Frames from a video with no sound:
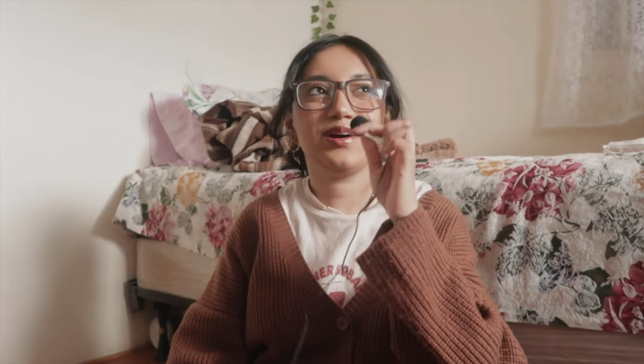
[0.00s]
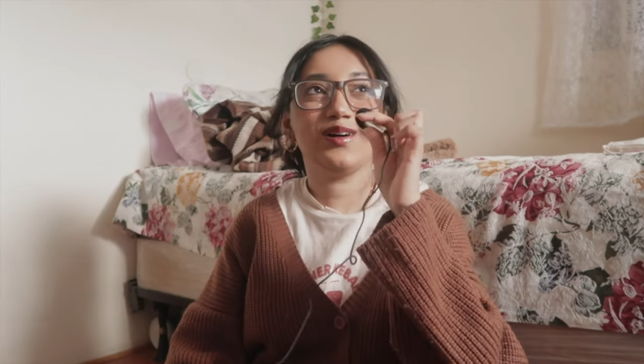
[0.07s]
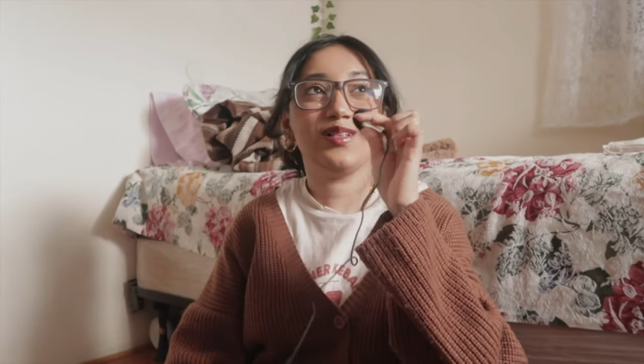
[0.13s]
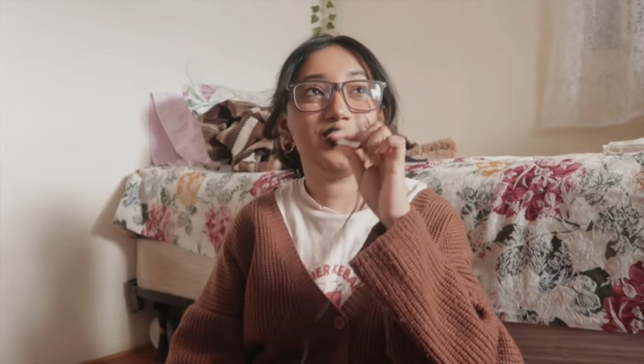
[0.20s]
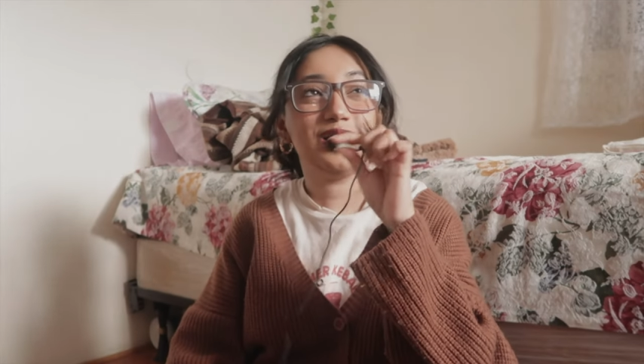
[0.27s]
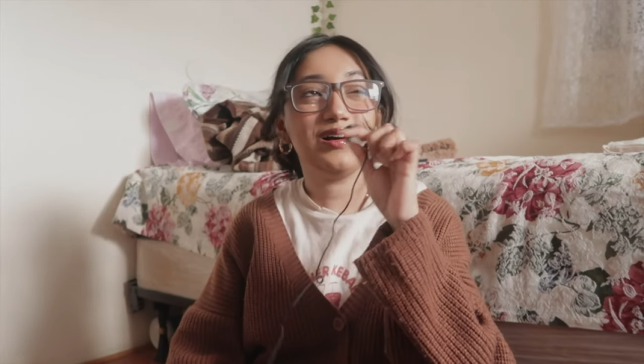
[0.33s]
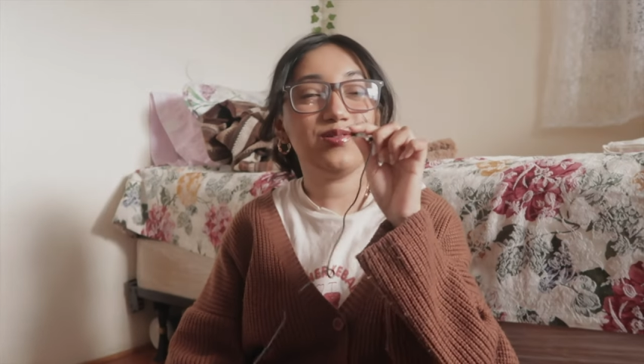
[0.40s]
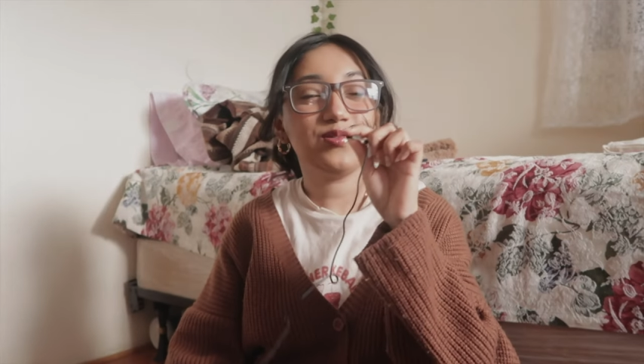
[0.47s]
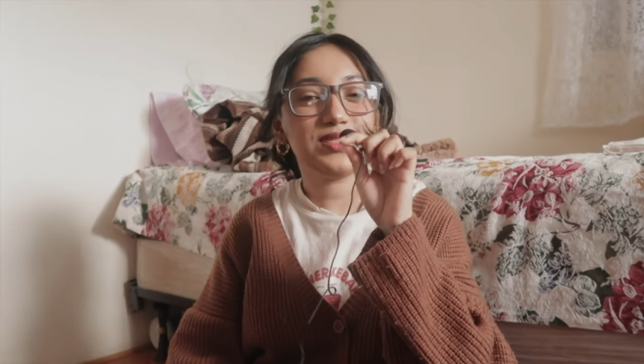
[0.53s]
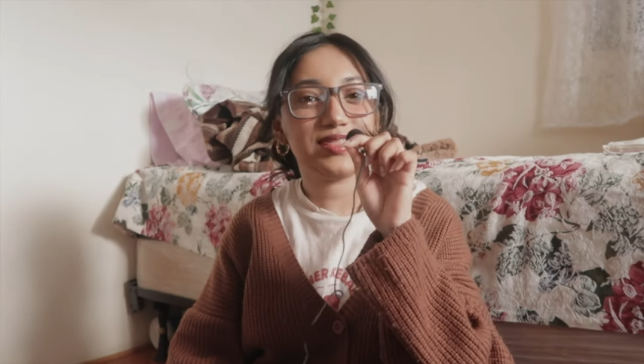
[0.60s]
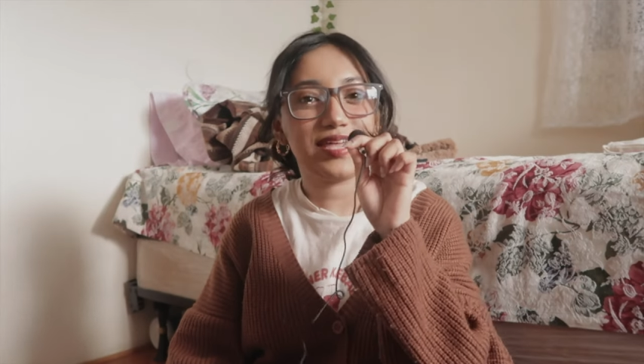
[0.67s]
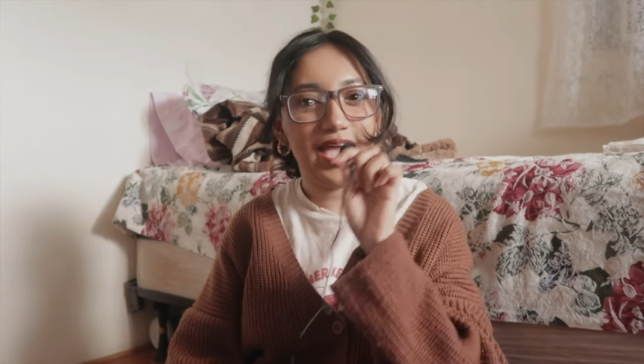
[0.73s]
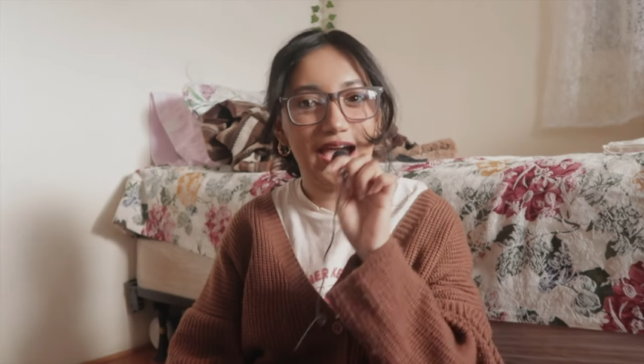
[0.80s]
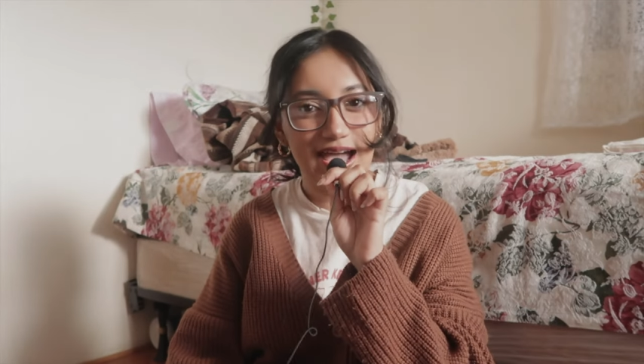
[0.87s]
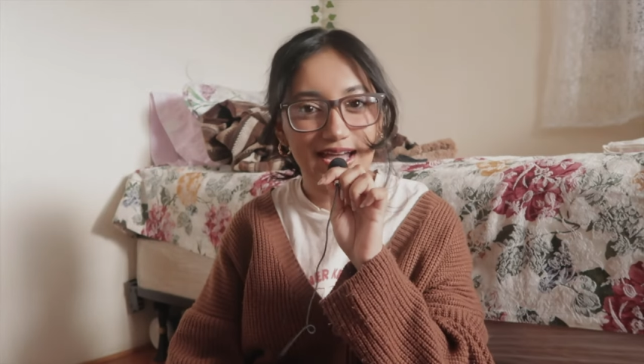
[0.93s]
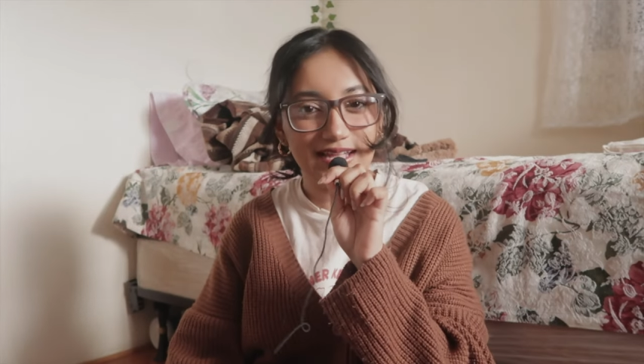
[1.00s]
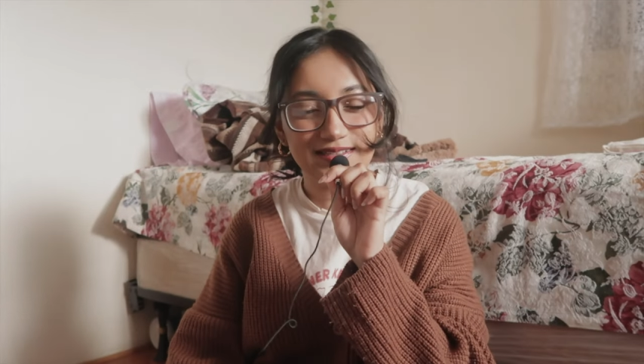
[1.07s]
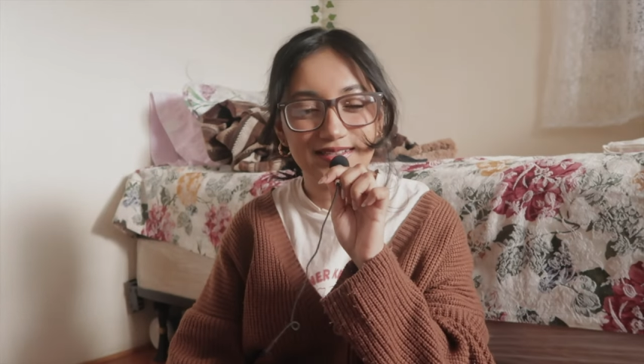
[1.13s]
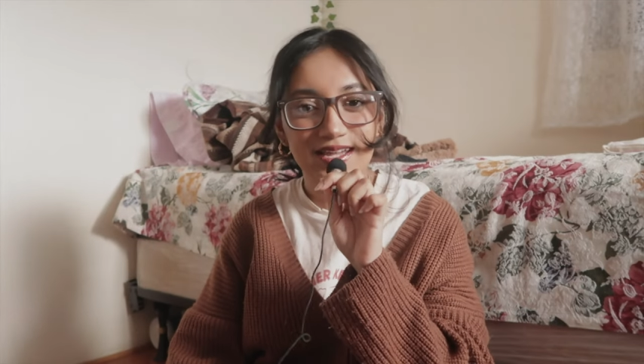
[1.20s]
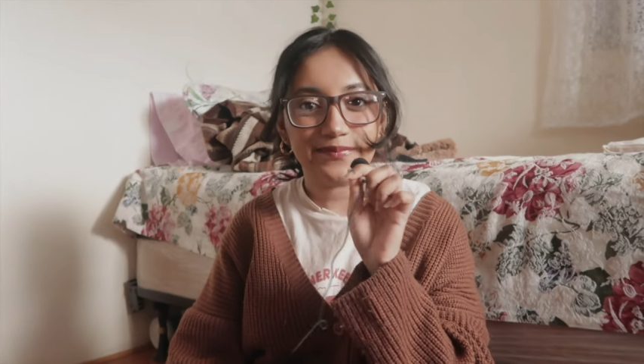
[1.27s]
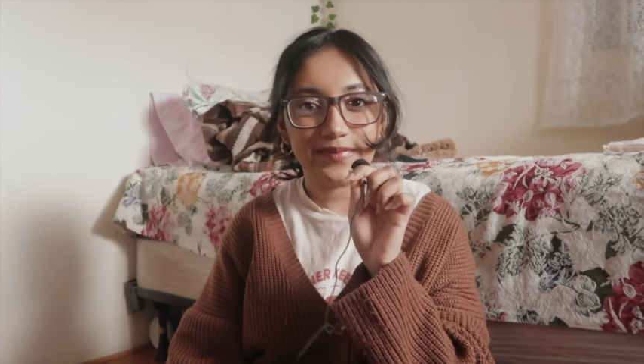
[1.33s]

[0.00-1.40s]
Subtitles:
along with the hat,